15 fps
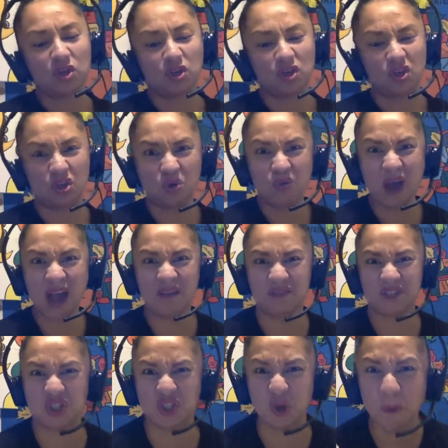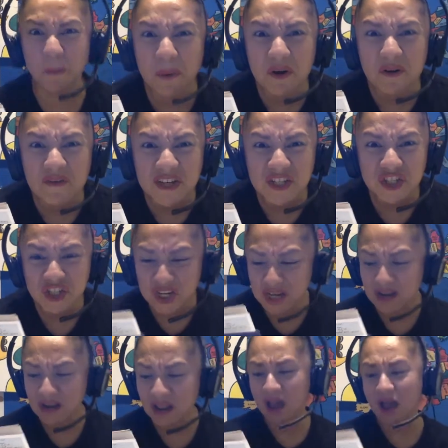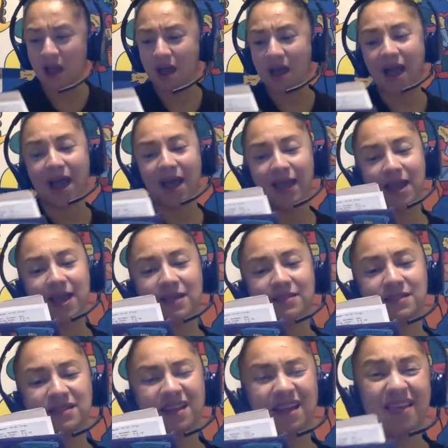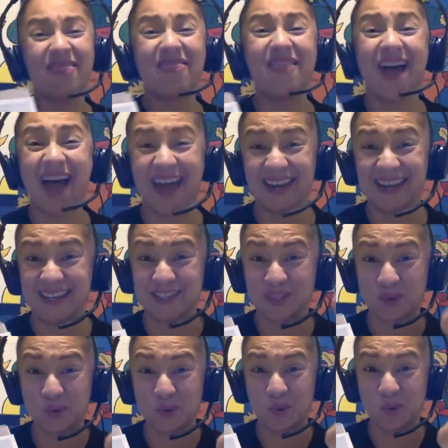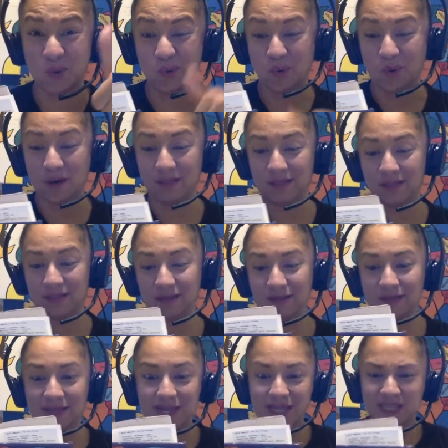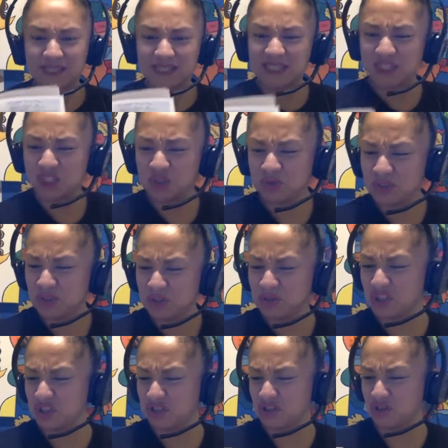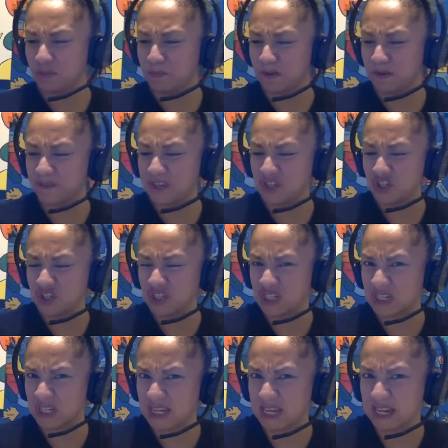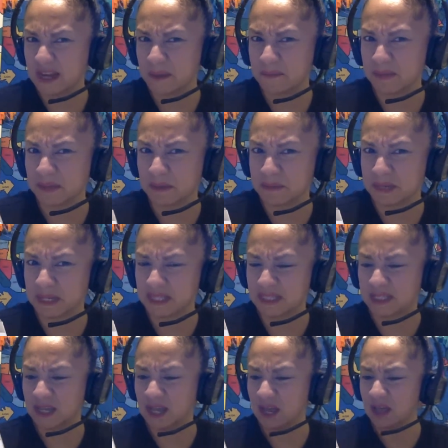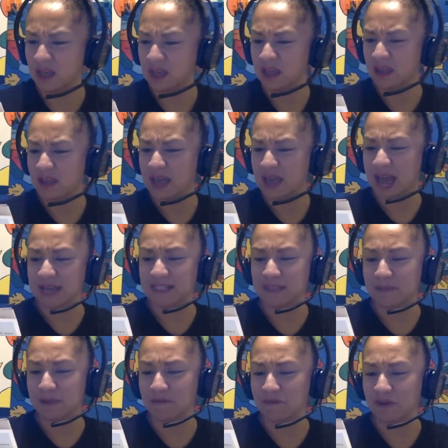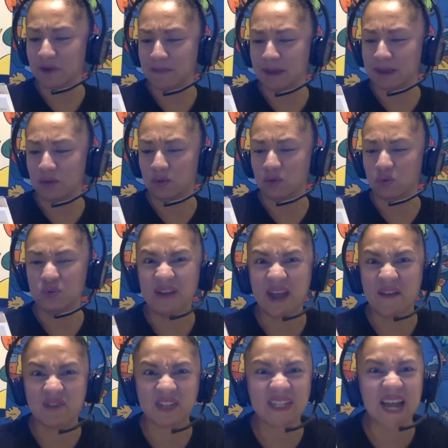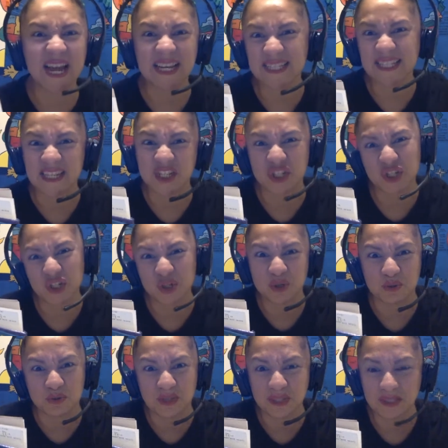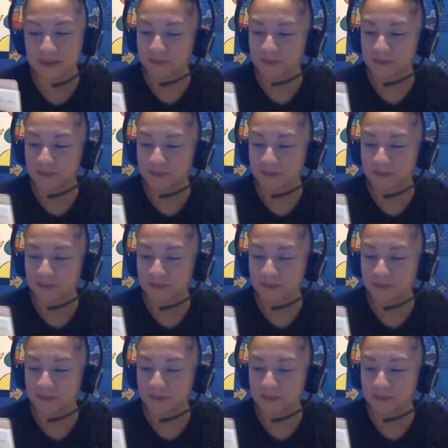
You have supervision? I asked. That is cool. Did you use your supervision to heat up the pizza? Asked my friend Michael, who never ties his shoes.